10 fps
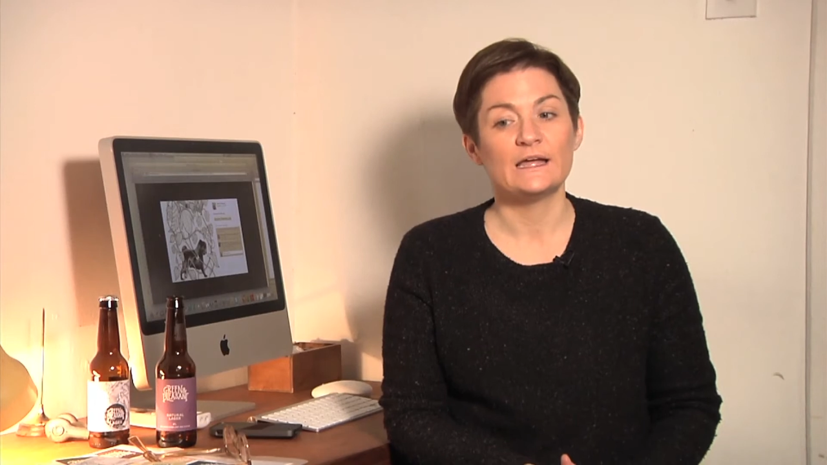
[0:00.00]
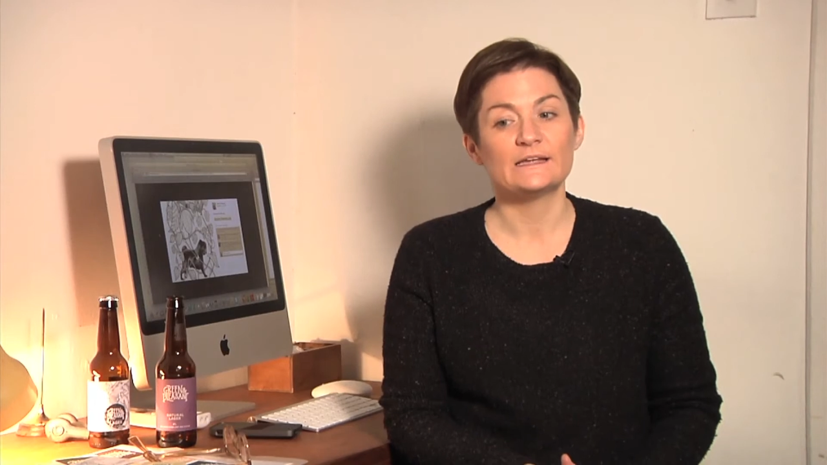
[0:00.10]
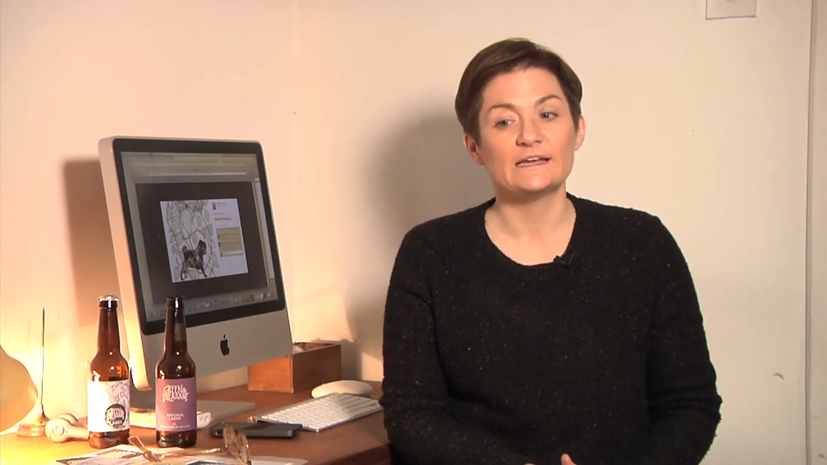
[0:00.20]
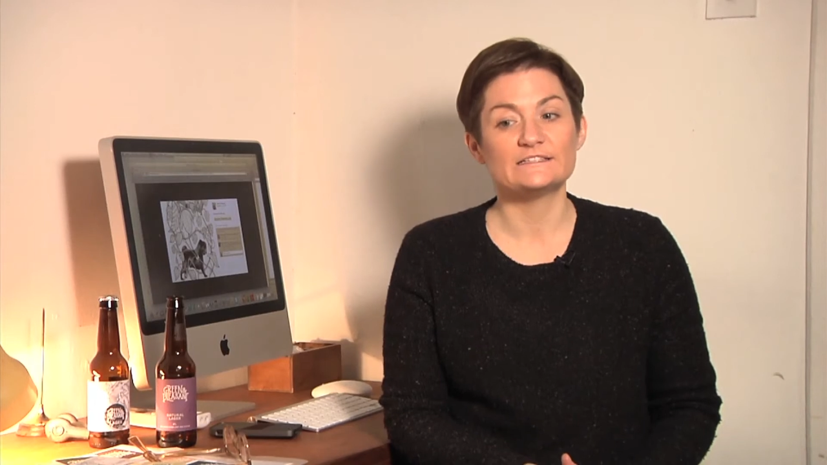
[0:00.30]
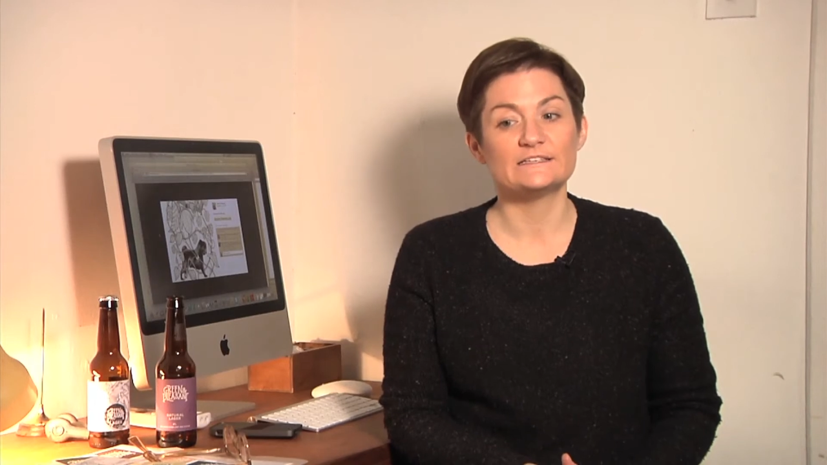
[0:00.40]

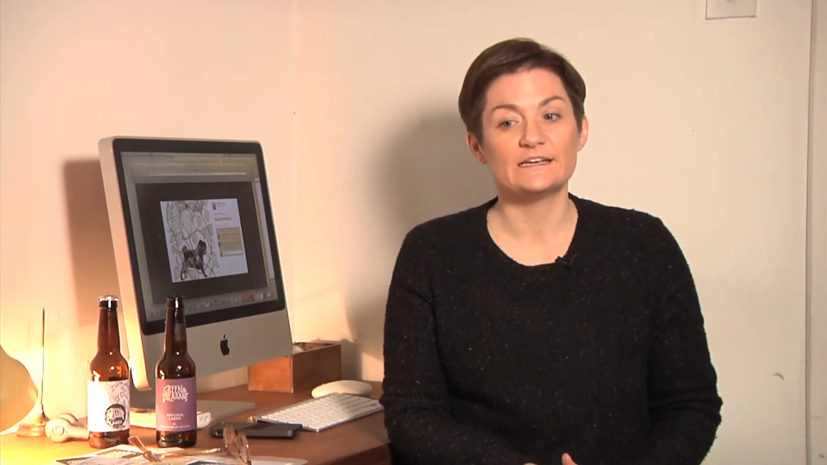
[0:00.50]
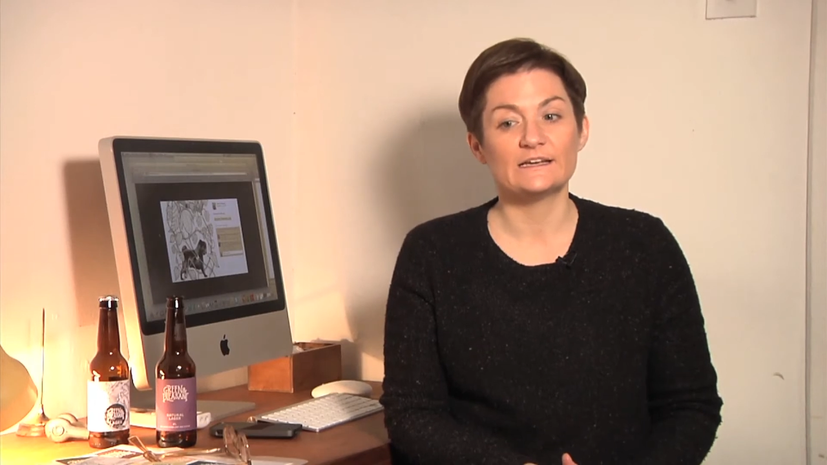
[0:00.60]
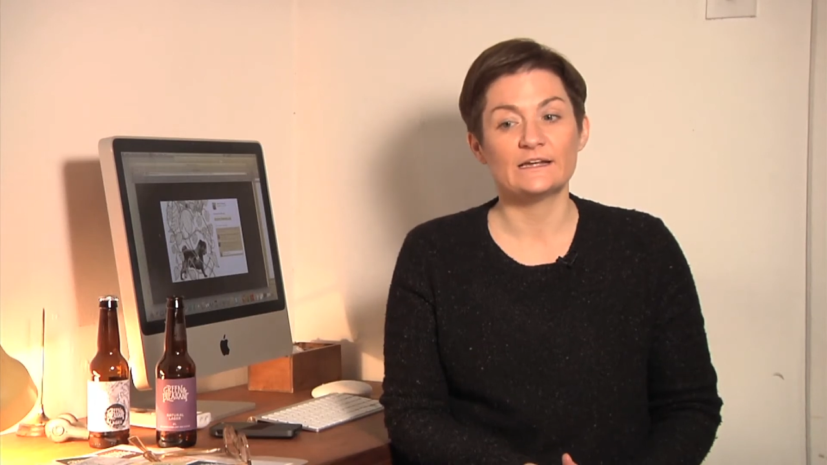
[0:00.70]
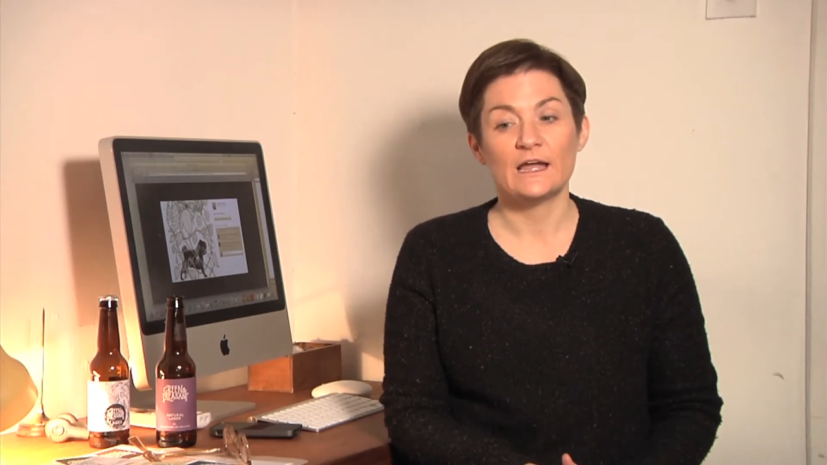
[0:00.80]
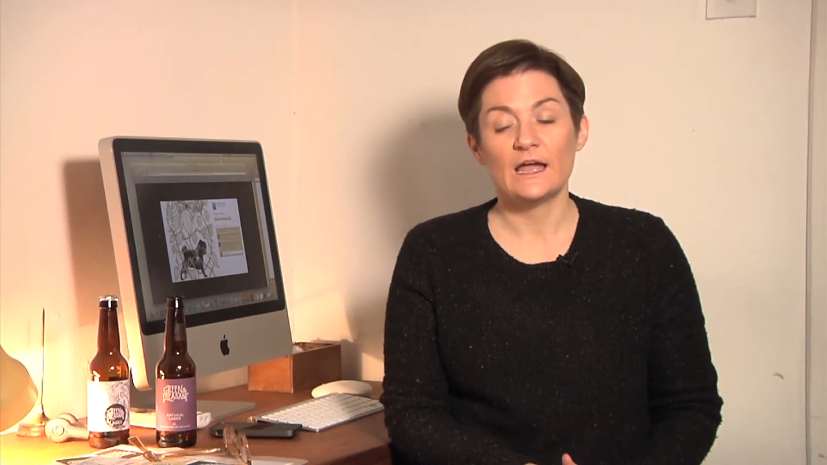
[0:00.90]

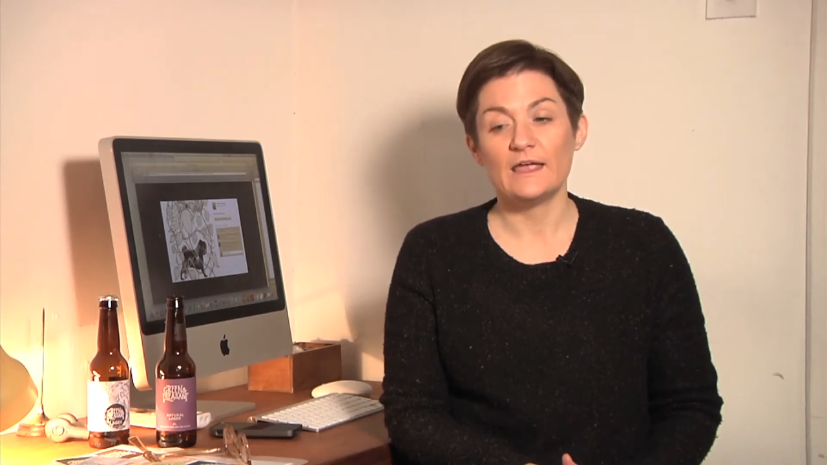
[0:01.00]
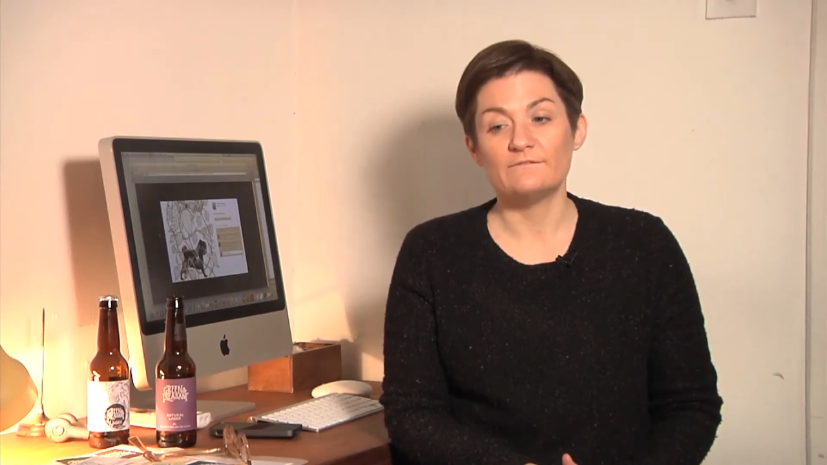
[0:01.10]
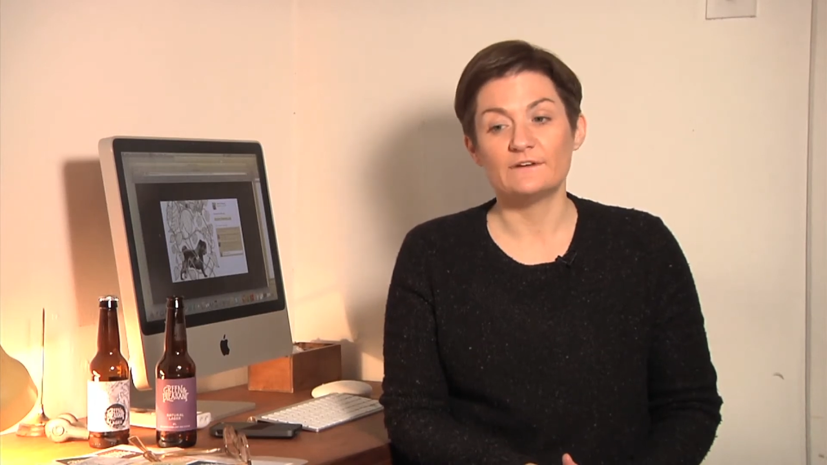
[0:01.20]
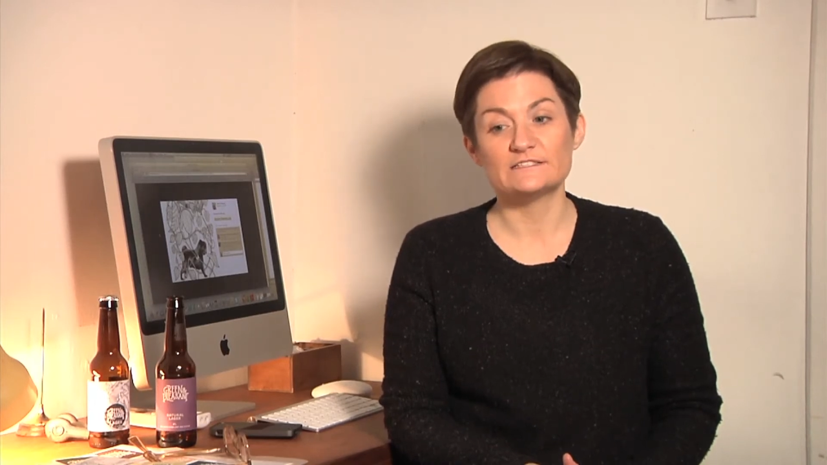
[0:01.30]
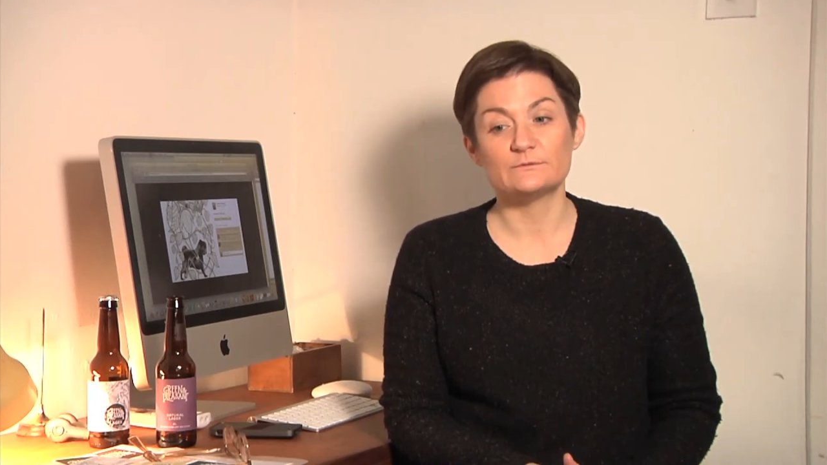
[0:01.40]
getting
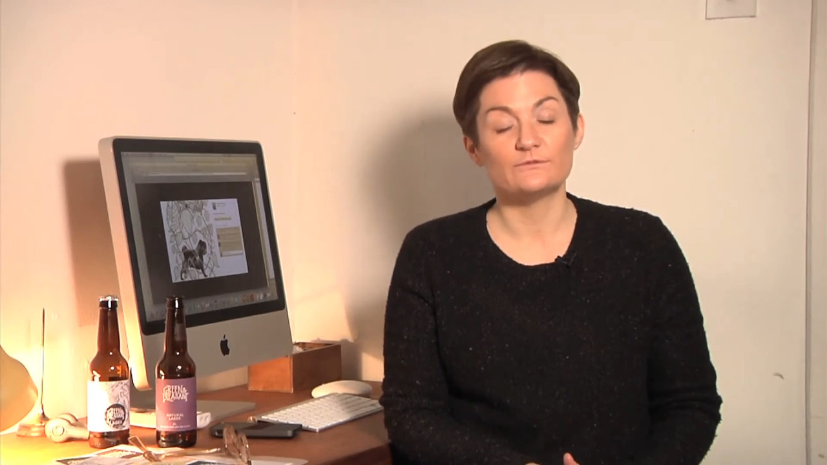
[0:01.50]
investment